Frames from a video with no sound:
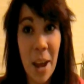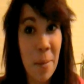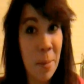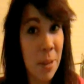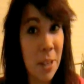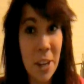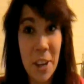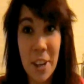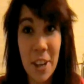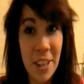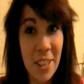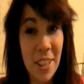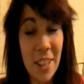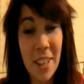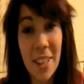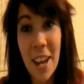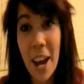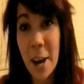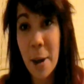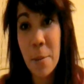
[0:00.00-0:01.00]
I'm sure there's a
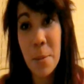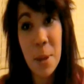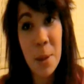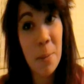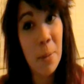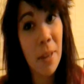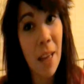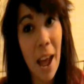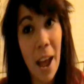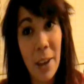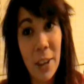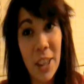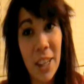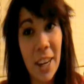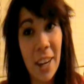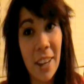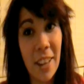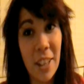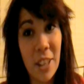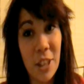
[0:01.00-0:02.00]
lot of people out
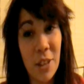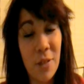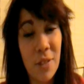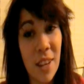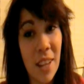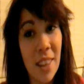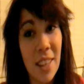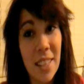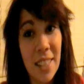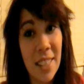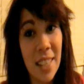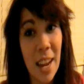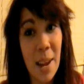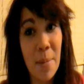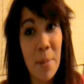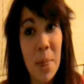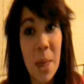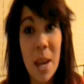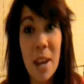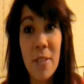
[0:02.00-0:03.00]
there that you've done the
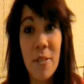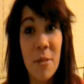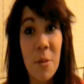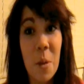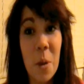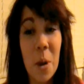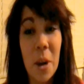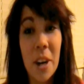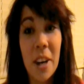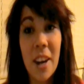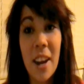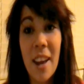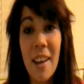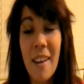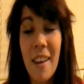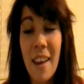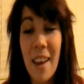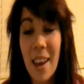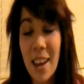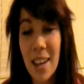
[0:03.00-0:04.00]
same thing for.
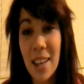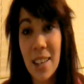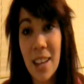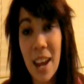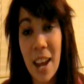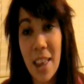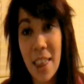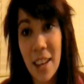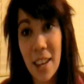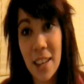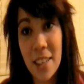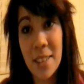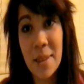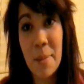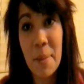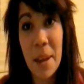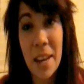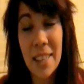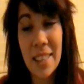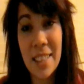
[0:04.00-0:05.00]
And I think it's
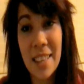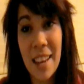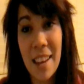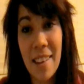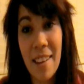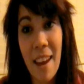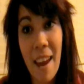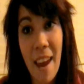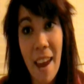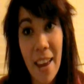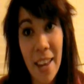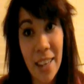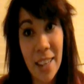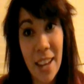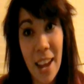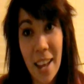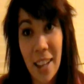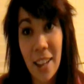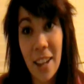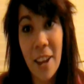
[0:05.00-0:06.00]
amazing. And
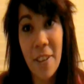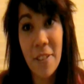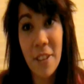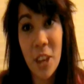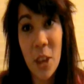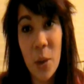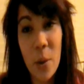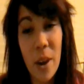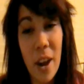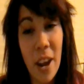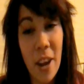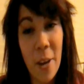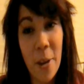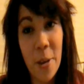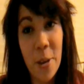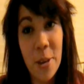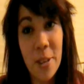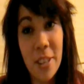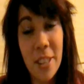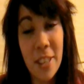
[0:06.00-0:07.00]
I love you and I owe
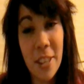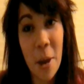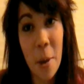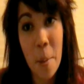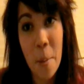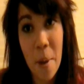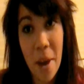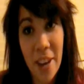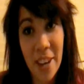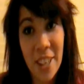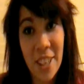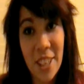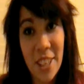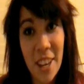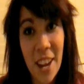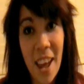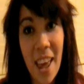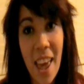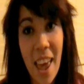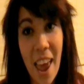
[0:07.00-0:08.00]
you so much.
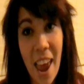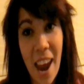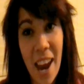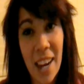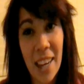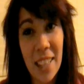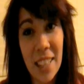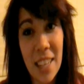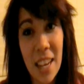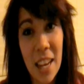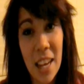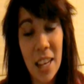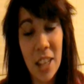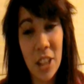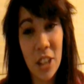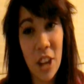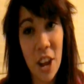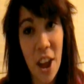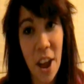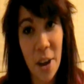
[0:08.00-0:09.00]
And
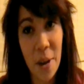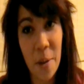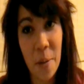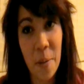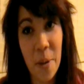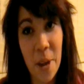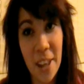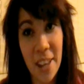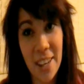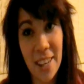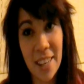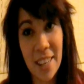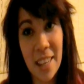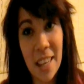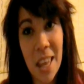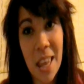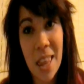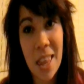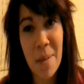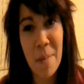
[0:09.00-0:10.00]
I don't want
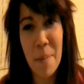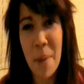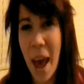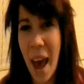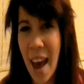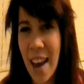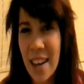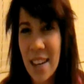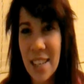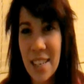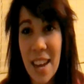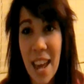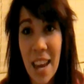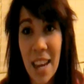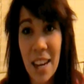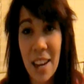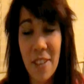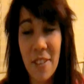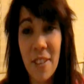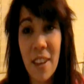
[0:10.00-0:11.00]
the bad,
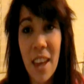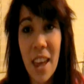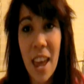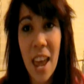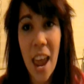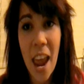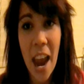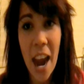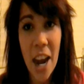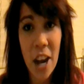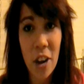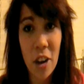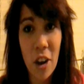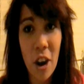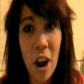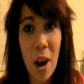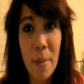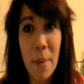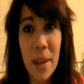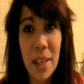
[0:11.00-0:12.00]
negative hater
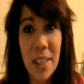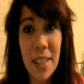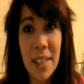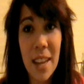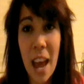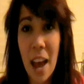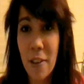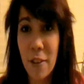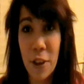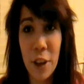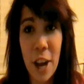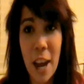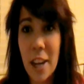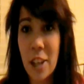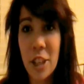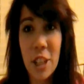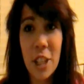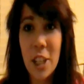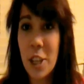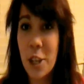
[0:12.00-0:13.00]
comments to ever
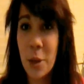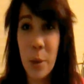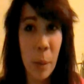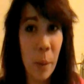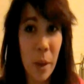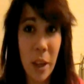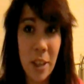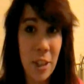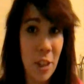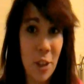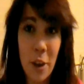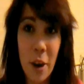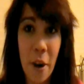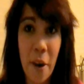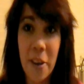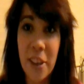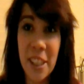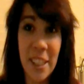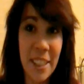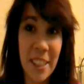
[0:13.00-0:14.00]
get to you because you
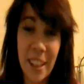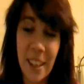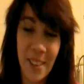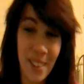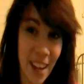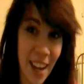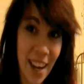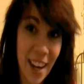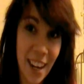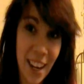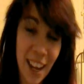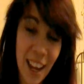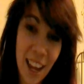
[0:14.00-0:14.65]
don't deserve it.